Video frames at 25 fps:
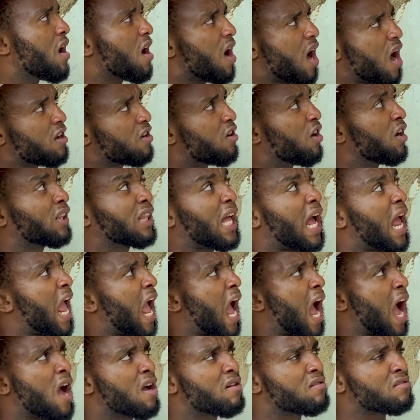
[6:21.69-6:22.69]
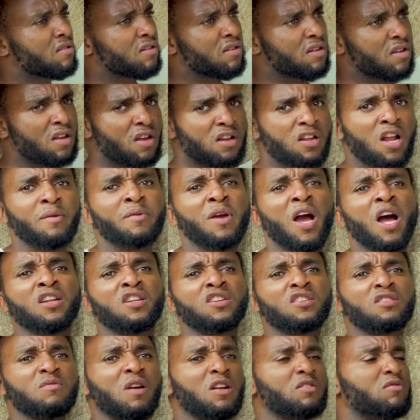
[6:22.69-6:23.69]
I don't tire. Not be all
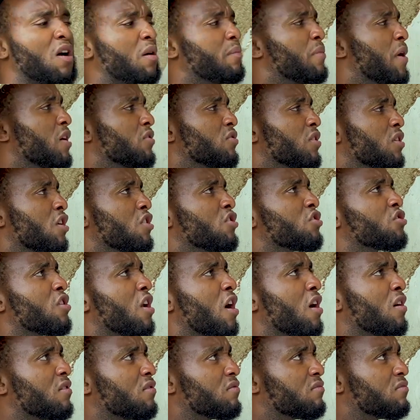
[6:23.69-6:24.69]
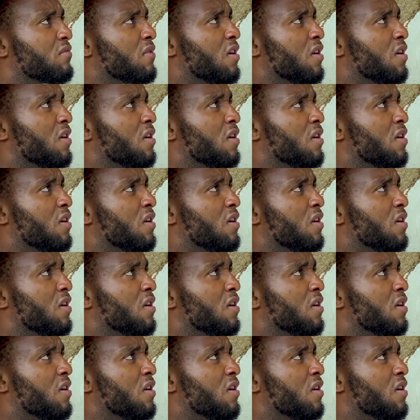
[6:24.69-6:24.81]
these small small boys who are not strong.